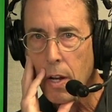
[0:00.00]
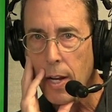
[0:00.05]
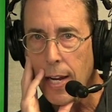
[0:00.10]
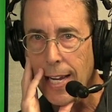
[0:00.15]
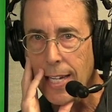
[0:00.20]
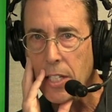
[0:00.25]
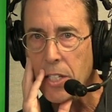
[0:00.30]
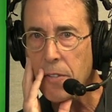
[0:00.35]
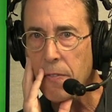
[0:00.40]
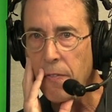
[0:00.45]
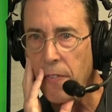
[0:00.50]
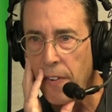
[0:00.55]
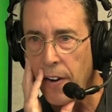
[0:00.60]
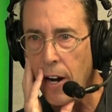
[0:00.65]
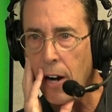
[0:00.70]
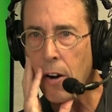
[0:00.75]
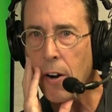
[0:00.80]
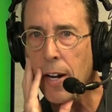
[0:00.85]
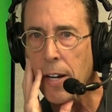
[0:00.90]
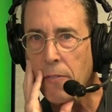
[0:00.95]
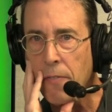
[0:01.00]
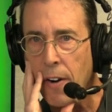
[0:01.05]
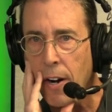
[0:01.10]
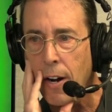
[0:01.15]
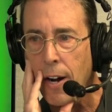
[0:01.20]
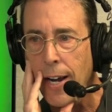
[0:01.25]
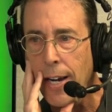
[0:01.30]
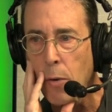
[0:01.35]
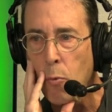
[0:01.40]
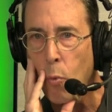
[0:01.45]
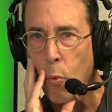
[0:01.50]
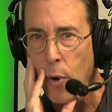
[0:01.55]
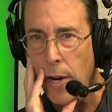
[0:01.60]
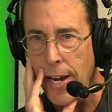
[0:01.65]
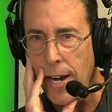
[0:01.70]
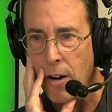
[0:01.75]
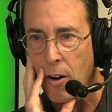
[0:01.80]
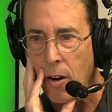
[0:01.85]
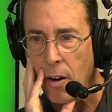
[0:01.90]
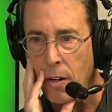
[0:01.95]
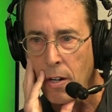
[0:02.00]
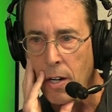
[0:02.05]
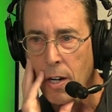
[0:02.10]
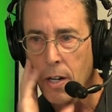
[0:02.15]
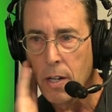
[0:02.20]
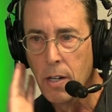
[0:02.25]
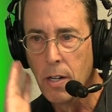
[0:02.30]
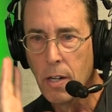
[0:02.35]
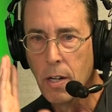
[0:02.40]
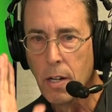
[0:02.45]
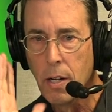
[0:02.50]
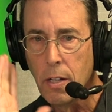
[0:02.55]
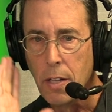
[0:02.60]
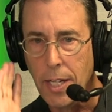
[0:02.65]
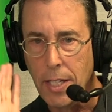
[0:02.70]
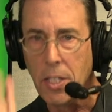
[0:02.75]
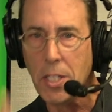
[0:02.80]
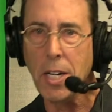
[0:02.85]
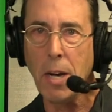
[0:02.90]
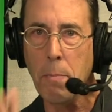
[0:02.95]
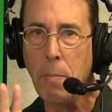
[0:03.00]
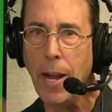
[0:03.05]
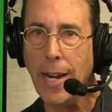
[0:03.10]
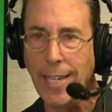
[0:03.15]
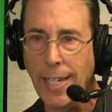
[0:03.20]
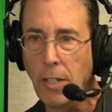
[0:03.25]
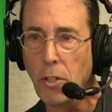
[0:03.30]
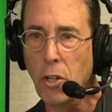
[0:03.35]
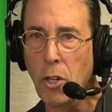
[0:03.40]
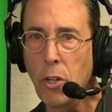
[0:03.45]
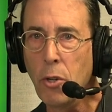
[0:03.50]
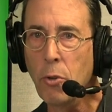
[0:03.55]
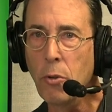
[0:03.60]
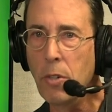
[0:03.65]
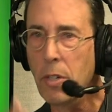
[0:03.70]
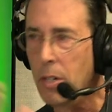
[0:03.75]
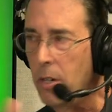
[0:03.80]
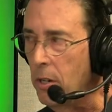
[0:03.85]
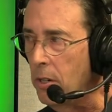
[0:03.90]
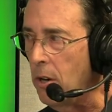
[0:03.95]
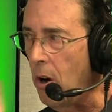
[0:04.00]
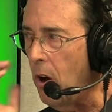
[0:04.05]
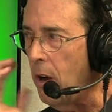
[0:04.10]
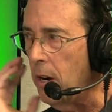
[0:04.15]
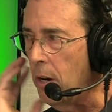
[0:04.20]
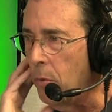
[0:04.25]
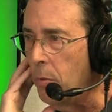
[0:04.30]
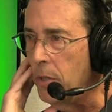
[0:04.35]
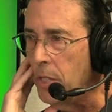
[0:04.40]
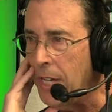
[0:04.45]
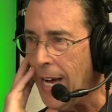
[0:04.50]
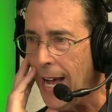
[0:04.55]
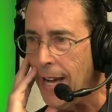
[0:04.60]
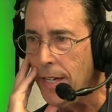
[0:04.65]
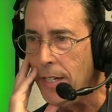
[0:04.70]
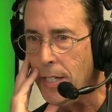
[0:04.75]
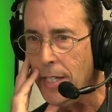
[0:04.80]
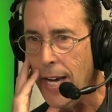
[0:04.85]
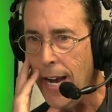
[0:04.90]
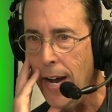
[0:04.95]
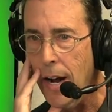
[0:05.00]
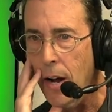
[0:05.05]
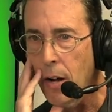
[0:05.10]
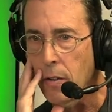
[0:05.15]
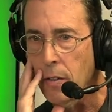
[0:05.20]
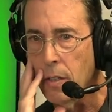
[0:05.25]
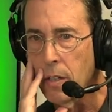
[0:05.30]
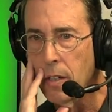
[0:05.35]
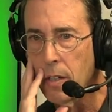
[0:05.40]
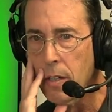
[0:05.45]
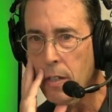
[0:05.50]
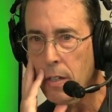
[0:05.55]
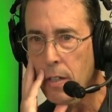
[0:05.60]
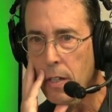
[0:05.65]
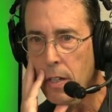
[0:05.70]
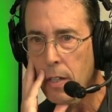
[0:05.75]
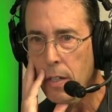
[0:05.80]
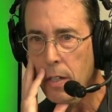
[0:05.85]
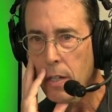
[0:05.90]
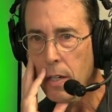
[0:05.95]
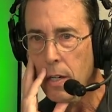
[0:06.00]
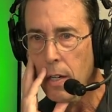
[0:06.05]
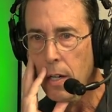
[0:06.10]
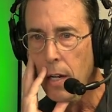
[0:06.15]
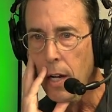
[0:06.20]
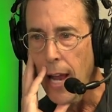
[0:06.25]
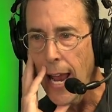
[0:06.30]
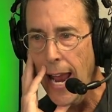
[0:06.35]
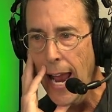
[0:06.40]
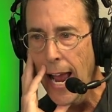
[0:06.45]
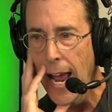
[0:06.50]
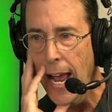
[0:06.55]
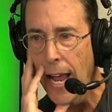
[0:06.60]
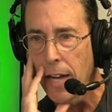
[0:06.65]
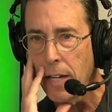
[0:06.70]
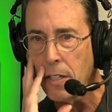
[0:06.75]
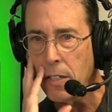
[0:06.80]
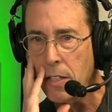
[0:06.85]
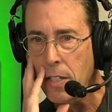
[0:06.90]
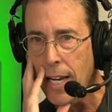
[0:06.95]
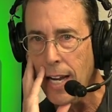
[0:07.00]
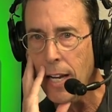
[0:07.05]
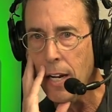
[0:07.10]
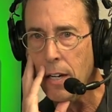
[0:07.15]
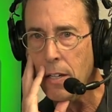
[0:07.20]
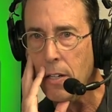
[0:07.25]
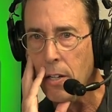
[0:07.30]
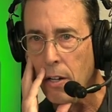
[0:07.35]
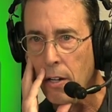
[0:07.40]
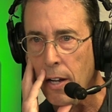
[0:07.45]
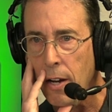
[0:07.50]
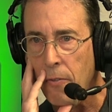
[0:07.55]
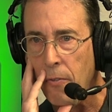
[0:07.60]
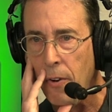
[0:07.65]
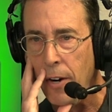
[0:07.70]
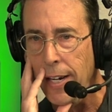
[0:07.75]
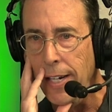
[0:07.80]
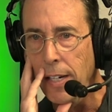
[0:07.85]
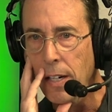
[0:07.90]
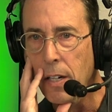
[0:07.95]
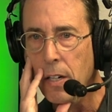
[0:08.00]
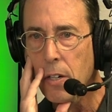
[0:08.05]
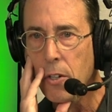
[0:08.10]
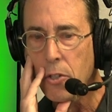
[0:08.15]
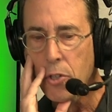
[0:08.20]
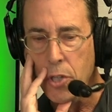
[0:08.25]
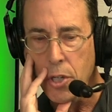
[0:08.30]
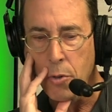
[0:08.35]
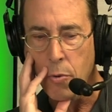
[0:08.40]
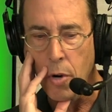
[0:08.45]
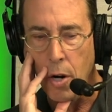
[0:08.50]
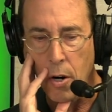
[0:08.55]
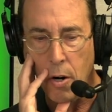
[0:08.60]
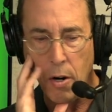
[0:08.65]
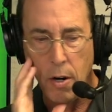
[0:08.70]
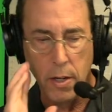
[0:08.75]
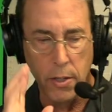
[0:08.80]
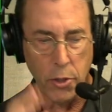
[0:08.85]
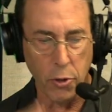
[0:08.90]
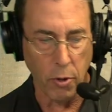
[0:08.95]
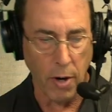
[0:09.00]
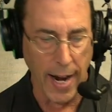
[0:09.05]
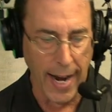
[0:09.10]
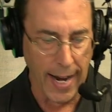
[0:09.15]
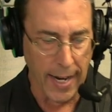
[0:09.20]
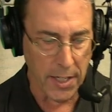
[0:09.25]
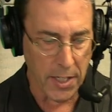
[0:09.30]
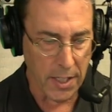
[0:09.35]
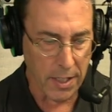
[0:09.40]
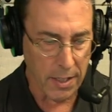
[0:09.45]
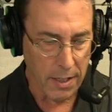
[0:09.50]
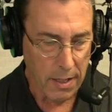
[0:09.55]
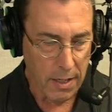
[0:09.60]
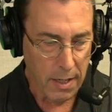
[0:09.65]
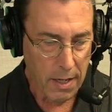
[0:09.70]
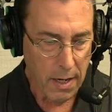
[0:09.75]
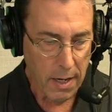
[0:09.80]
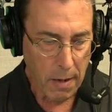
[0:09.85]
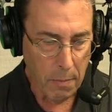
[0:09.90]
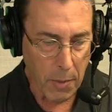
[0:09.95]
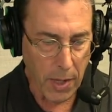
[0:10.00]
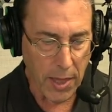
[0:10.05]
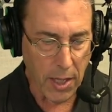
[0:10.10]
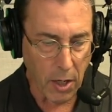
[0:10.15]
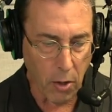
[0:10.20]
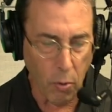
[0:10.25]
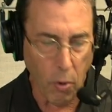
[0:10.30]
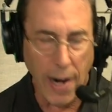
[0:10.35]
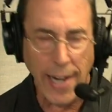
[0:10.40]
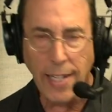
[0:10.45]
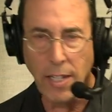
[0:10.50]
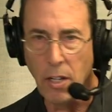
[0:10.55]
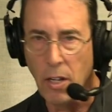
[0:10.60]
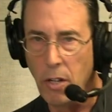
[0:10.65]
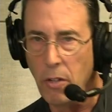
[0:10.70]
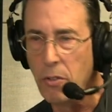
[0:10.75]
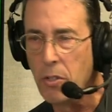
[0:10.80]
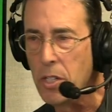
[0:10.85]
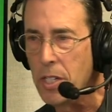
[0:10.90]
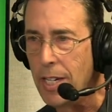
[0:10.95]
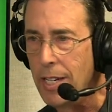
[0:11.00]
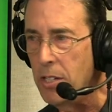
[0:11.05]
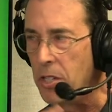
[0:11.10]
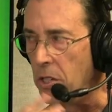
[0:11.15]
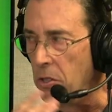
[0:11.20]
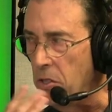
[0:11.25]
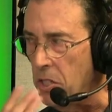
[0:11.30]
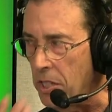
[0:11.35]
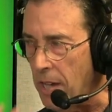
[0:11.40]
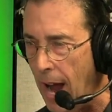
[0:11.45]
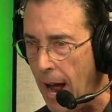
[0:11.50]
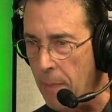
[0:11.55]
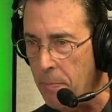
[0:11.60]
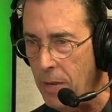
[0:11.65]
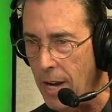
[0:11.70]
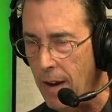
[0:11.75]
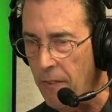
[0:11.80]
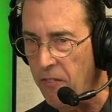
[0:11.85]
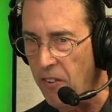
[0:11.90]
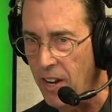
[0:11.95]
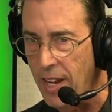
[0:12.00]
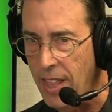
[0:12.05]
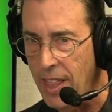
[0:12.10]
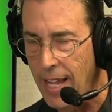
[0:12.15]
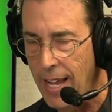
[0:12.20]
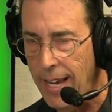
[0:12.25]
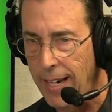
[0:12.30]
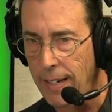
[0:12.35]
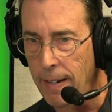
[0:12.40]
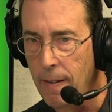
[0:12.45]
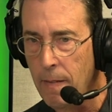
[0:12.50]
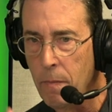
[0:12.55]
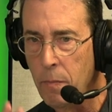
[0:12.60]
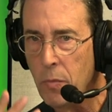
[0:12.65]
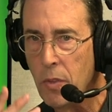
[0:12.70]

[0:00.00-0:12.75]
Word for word: It's very, very weird that somebody knew your daughter was out of town and did a delivery to her address but the great news is you stopped everything.